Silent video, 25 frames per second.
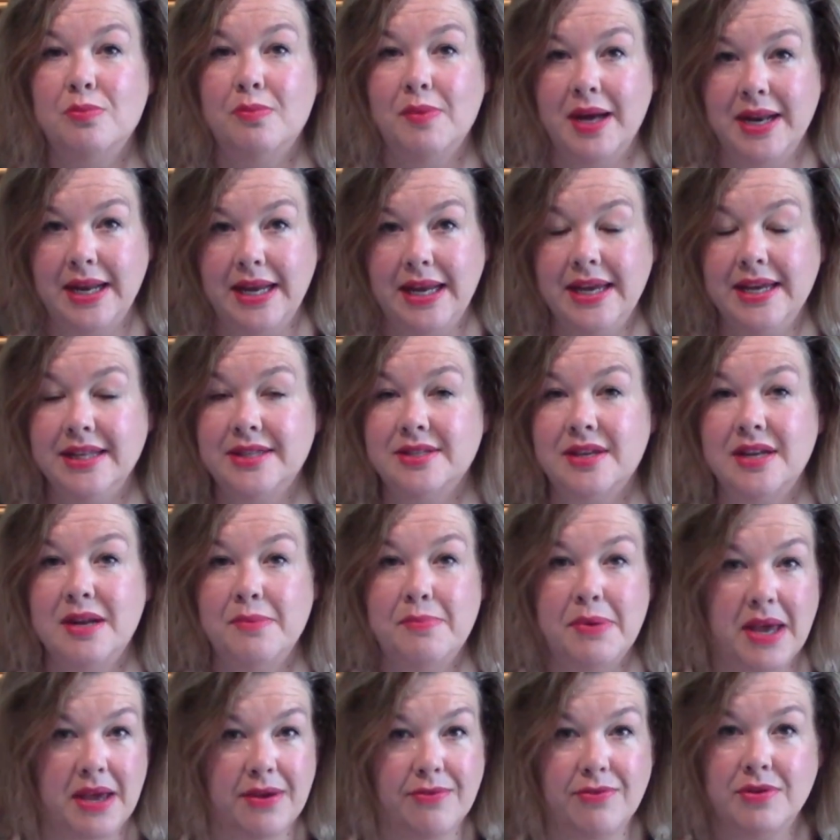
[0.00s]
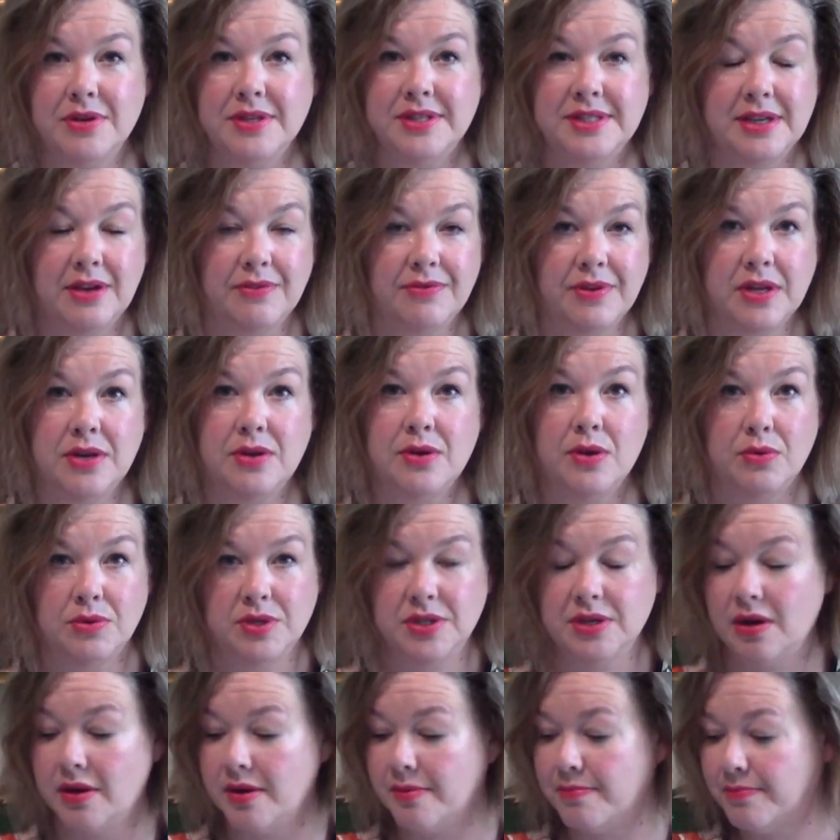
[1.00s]
money. It's going to pay for itself in no
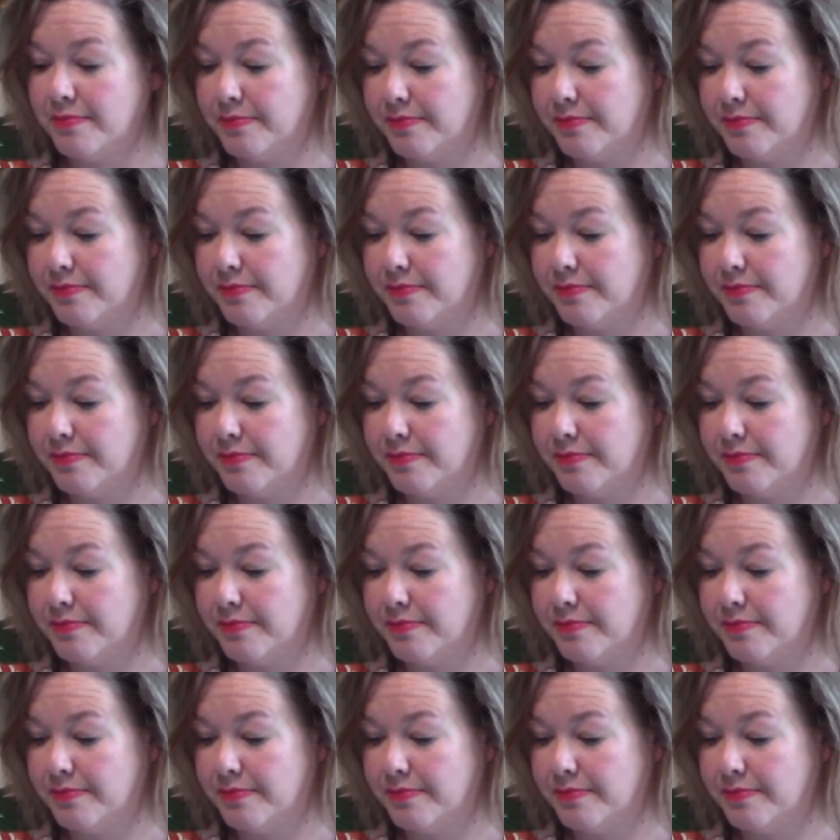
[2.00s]
time.